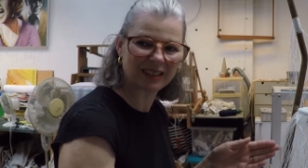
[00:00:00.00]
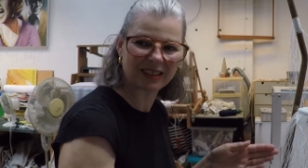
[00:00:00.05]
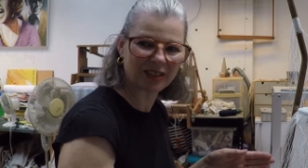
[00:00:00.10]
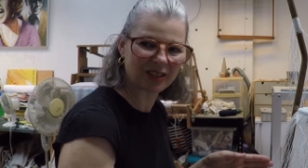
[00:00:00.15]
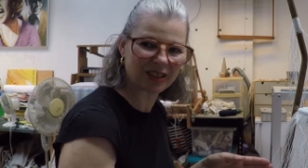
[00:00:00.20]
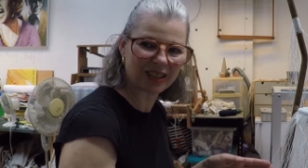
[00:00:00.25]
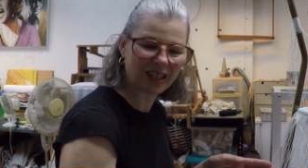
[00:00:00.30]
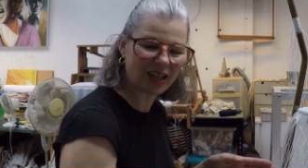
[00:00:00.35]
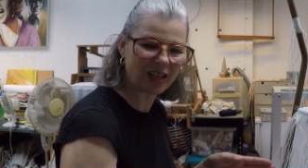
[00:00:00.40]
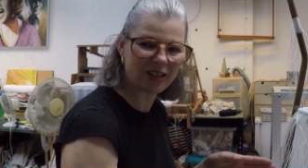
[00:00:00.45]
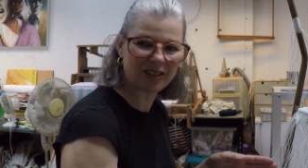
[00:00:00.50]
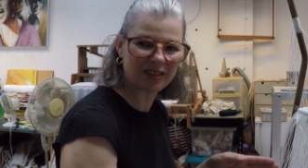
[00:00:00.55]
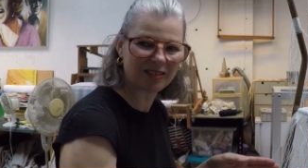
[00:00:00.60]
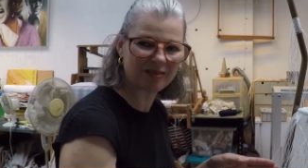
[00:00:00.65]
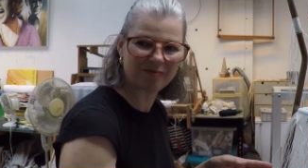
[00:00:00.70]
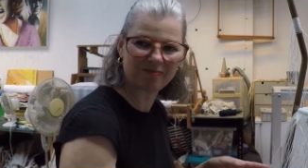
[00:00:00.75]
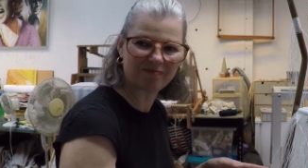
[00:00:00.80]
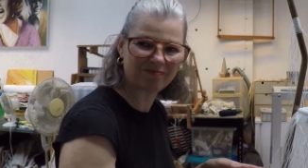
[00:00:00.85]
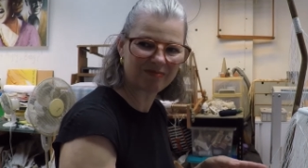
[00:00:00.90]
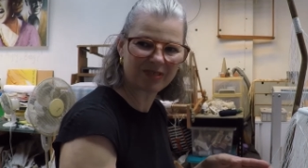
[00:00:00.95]
the colour
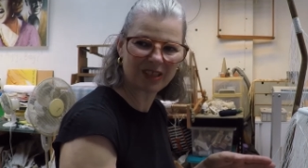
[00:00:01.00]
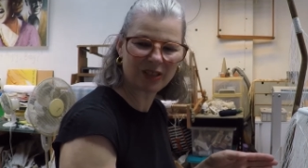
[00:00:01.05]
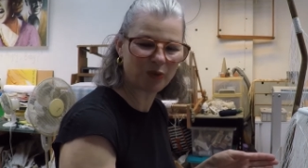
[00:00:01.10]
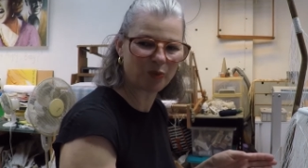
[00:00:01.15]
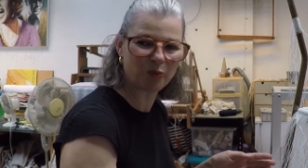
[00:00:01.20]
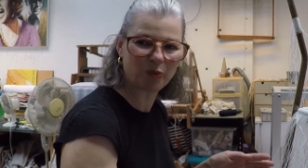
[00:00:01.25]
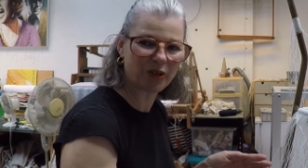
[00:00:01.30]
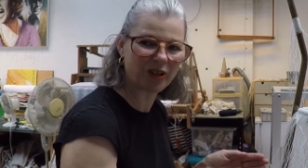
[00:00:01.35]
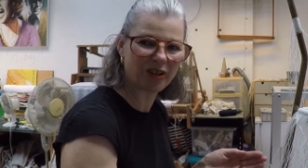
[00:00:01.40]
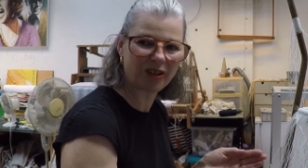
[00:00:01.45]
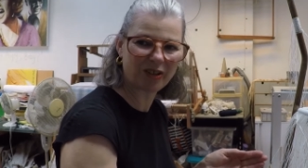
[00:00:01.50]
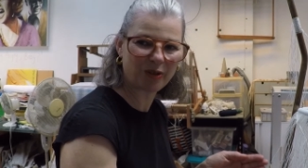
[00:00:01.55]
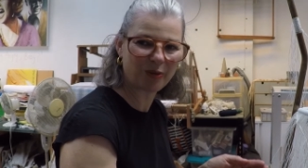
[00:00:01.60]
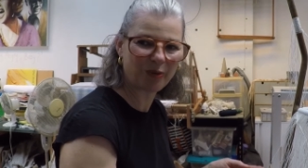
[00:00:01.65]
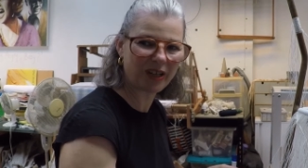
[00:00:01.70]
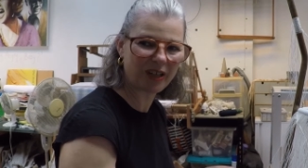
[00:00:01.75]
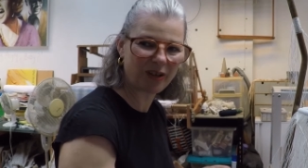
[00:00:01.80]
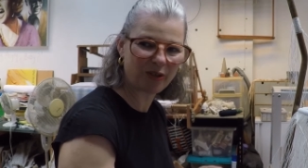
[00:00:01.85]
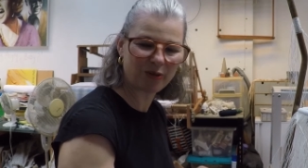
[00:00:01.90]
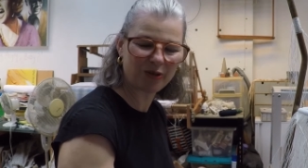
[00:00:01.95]
doesn't work the
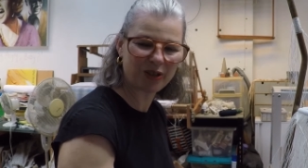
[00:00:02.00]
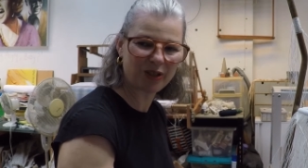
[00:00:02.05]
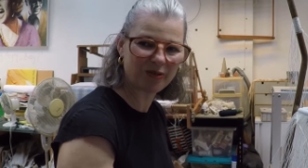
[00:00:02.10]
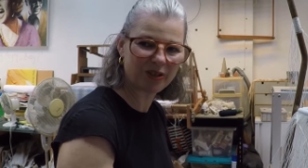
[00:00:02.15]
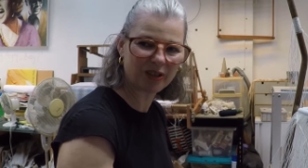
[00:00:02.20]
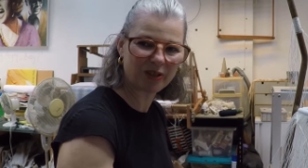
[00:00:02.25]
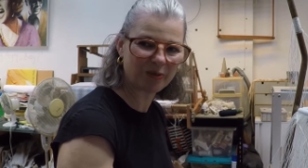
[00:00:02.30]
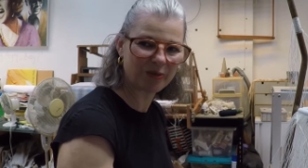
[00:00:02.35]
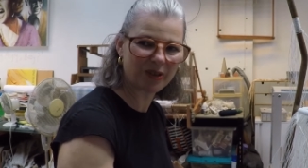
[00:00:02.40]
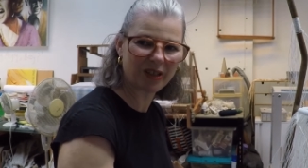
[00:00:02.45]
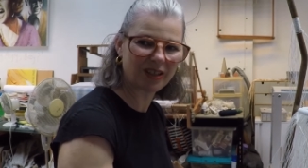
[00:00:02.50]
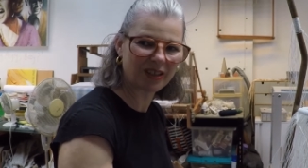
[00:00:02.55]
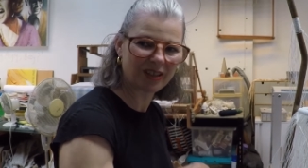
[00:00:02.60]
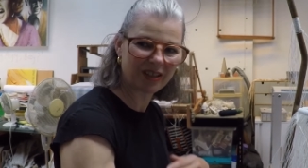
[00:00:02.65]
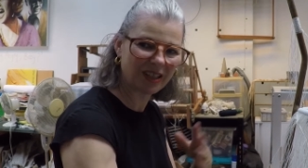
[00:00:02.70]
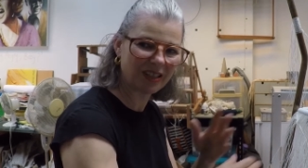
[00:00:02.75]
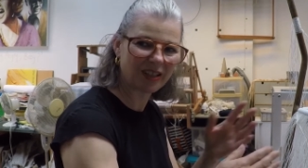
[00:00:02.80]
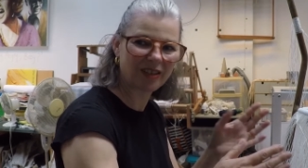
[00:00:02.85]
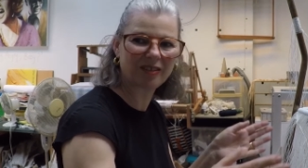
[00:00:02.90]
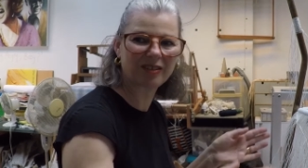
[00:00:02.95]
way I thought it was going to work,
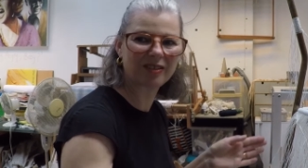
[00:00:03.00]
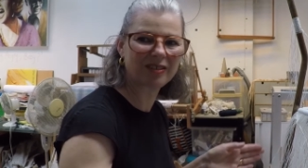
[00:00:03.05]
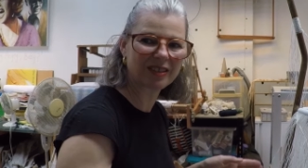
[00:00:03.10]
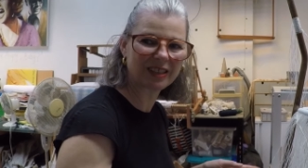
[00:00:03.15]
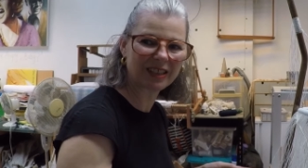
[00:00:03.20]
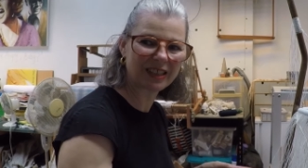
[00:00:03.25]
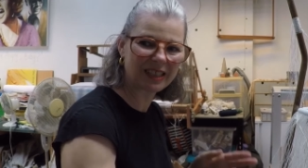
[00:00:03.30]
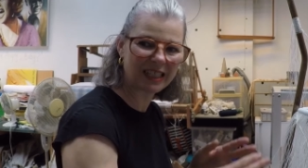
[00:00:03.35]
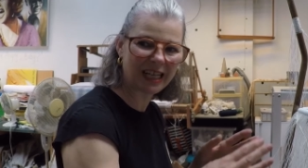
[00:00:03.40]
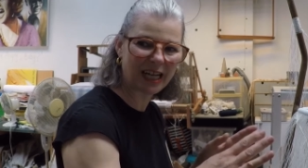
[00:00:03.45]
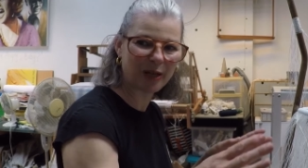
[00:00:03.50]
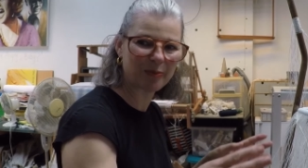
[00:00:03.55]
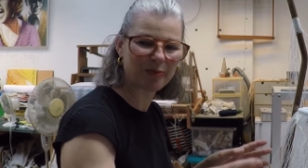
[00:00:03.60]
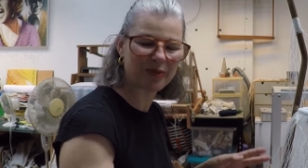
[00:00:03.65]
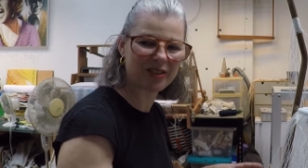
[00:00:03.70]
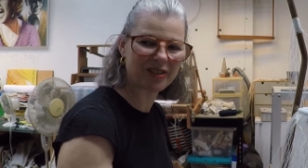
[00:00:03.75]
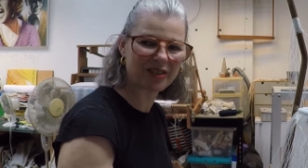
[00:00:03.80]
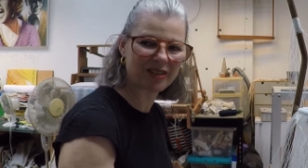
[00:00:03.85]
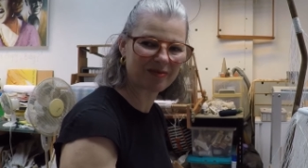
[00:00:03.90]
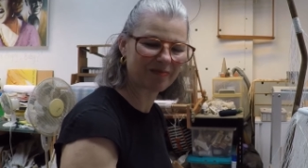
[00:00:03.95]
then I'll
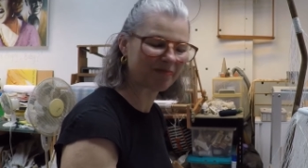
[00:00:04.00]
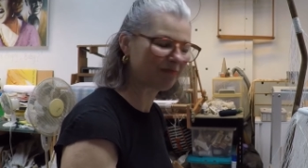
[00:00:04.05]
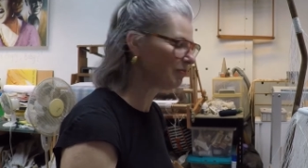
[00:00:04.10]
adapt